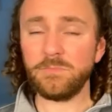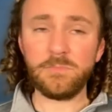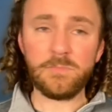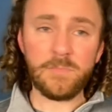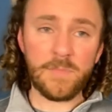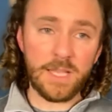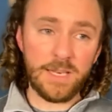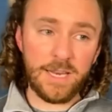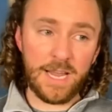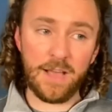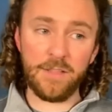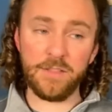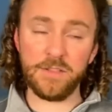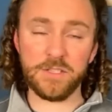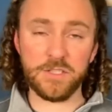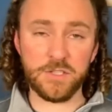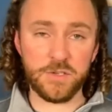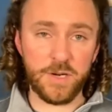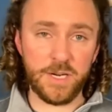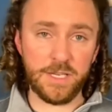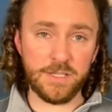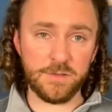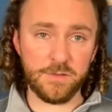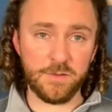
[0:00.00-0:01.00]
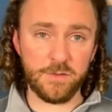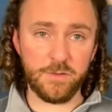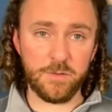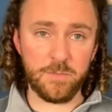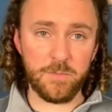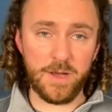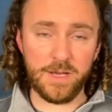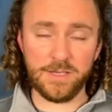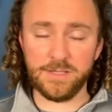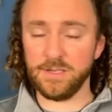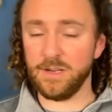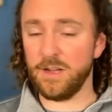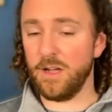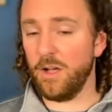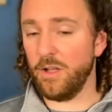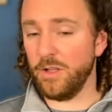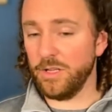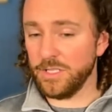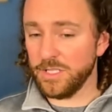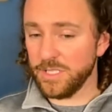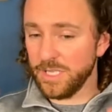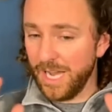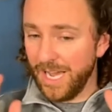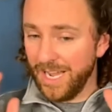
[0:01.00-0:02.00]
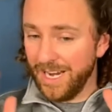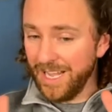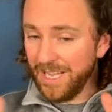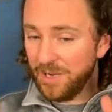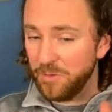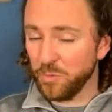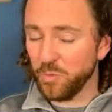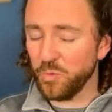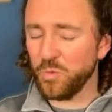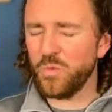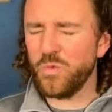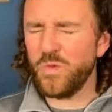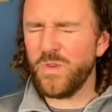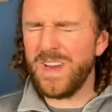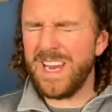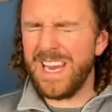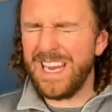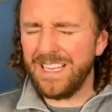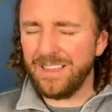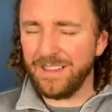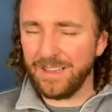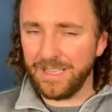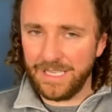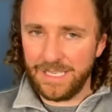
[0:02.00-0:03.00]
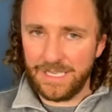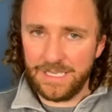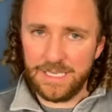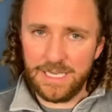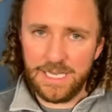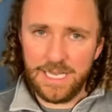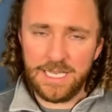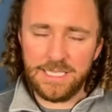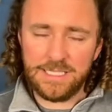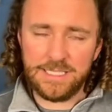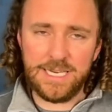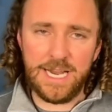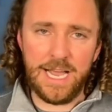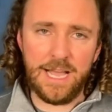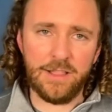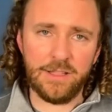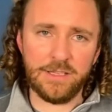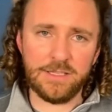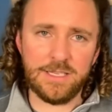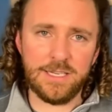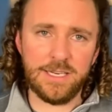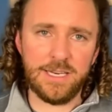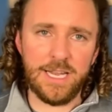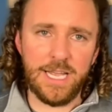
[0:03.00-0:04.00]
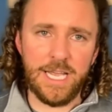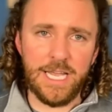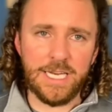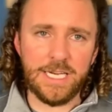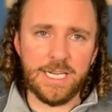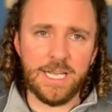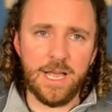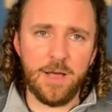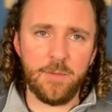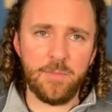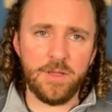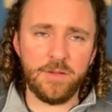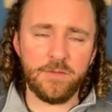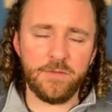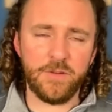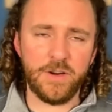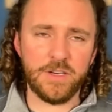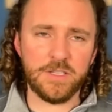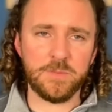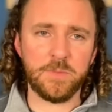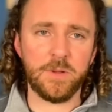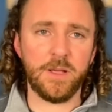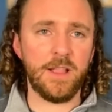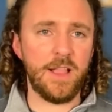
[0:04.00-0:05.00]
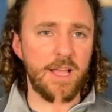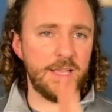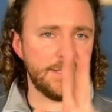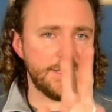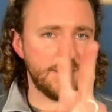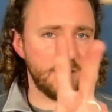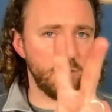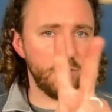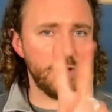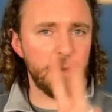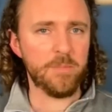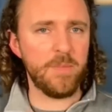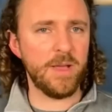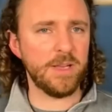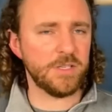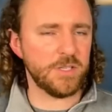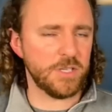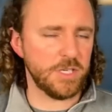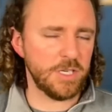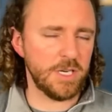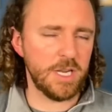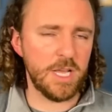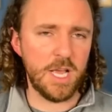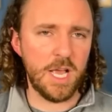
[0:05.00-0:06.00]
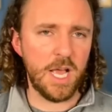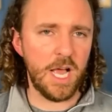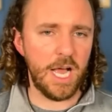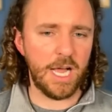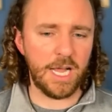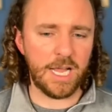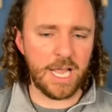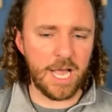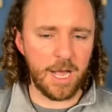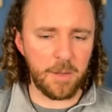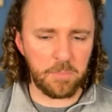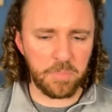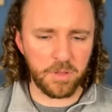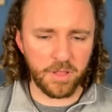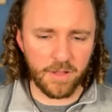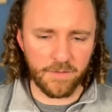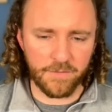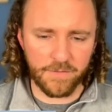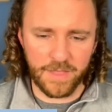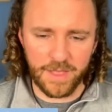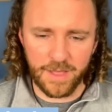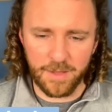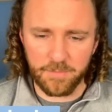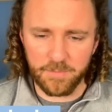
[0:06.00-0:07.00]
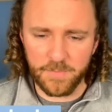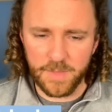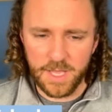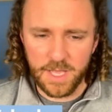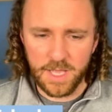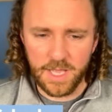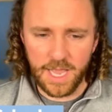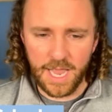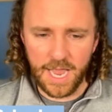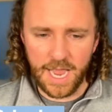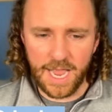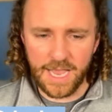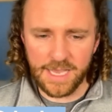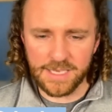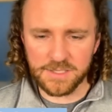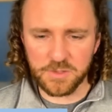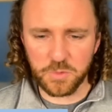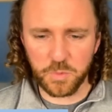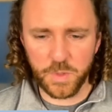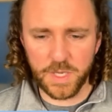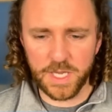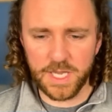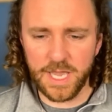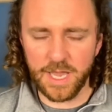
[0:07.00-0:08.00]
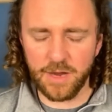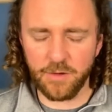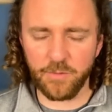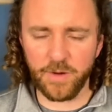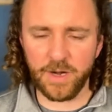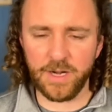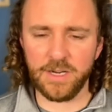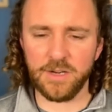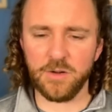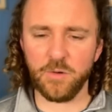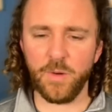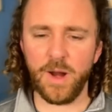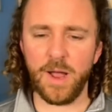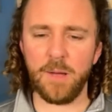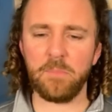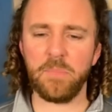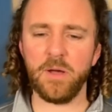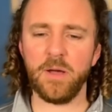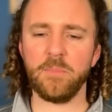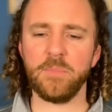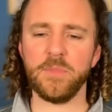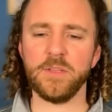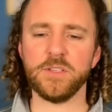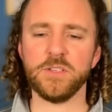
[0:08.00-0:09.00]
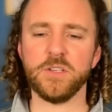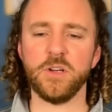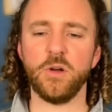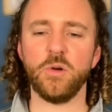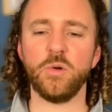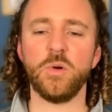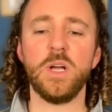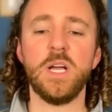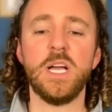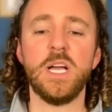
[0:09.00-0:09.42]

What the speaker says: now this transfer from Boston College and a really talented incoming freshman class. And I want to mention a couple of them as we get ready to wrap up the show.